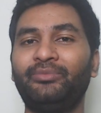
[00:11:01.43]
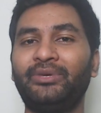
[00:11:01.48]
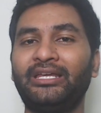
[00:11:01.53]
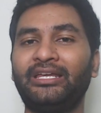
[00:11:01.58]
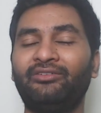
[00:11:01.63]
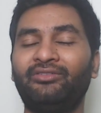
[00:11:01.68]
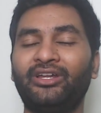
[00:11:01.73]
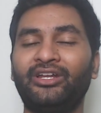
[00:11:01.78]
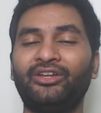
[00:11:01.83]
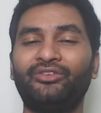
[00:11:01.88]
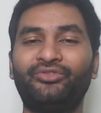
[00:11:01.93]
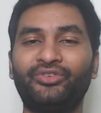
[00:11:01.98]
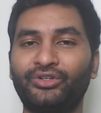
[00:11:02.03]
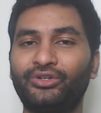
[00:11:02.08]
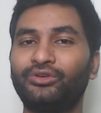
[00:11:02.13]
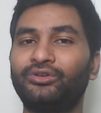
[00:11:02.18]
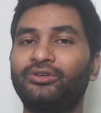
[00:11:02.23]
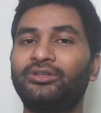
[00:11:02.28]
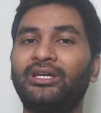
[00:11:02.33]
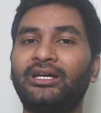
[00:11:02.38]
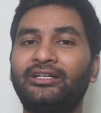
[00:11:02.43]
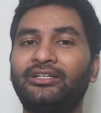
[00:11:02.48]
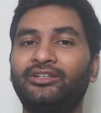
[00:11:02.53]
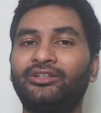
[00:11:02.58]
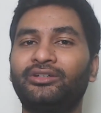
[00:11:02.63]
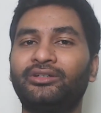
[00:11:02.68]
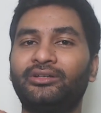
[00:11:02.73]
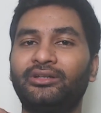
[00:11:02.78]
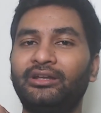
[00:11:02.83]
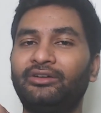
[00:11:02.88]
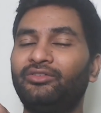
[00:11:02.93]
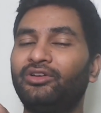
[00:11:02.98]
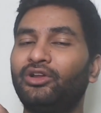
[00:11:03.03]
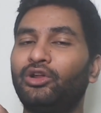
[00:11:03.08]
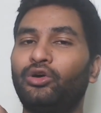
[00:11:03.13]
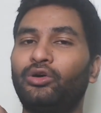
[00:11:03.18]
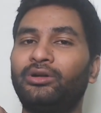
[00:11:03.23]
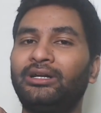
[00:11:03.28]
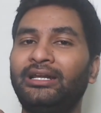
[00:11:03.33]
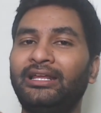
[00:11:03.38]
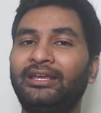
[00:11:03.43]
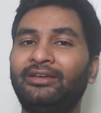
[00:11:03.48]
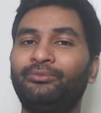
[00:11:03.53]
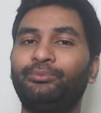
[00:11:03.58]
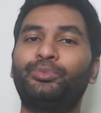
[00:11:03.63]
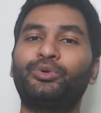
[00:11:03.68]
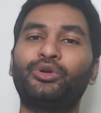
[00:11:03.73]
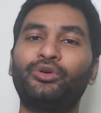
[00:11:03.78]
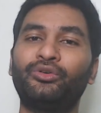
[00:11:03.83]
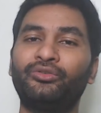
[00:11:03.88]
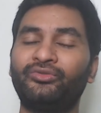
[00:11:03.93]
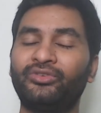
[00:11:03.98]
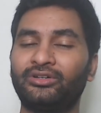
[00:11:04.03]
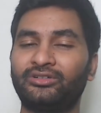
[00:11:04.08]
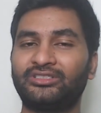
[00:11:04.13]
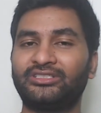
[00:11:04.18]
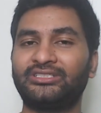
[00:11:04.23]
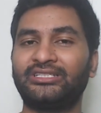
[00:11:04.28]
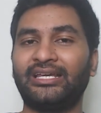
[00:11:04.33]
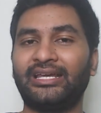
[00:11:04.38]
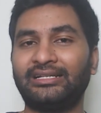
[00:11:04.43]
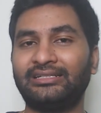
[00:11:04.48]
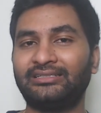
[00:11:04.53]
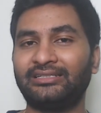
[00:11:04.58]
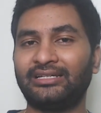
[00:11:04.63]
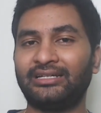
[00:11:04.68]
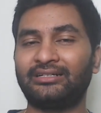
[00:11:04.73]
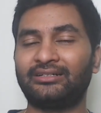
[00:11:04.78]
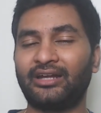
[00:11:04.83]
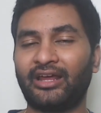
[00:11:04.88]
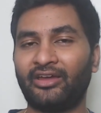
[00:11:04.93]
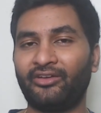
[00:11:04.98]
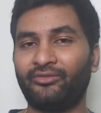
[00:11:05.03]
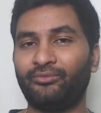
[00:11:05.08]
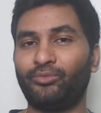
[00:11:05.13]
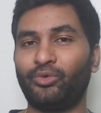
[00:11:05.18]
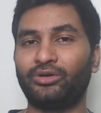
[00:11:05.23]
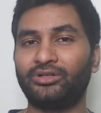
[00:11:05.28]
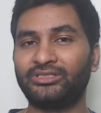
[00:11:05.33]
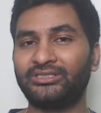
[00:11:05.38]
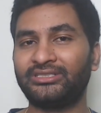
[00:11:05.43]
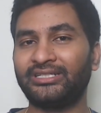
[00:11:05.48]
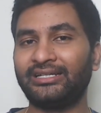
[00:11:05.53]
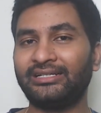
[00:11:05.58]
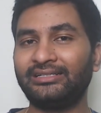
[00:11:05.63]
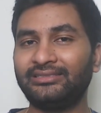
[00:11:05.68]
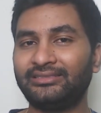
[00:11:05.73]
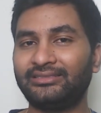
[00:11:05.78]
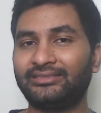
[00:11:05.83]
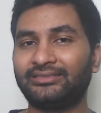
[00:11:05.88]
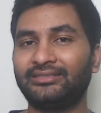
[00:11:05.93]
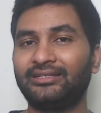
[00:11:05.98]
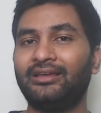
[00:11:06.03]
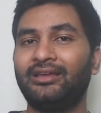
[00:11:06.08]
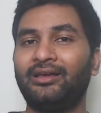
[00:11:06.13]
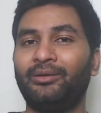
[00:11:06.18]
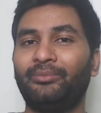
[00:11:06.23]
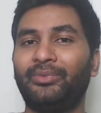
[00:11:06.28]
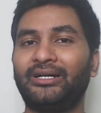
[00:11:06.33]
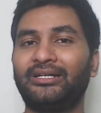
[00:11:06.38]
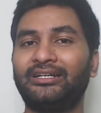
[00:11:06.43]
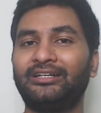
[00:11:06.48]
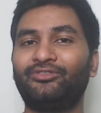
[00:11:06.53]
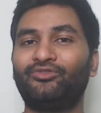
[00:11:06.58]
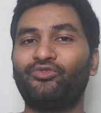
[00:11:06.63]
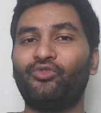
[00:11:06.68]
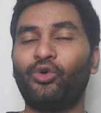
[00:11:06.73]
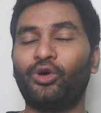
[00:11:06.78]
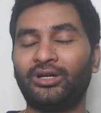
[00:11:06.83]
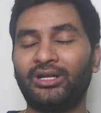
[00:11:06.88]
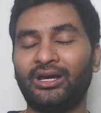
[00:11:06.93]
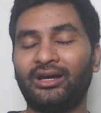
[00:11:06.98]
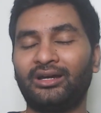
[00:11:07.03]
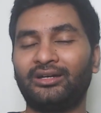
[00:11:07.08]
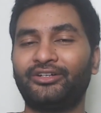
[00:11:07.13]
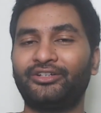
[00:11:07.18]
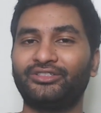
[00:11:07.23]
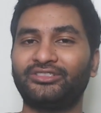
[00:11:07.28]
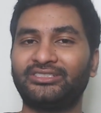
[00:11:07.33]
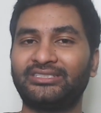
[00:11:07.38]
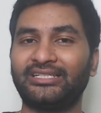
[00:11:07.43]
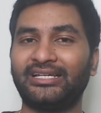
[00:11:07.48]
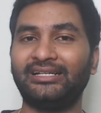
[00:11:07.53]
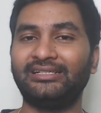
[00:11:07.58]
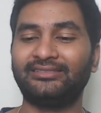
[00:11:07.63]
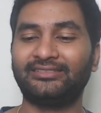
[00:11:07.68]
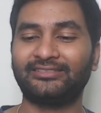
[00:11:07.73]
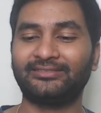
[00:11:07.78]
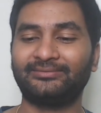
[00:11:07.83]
even if you do that, it will only improve your sales and drive more sales, but it won't hurt your sales.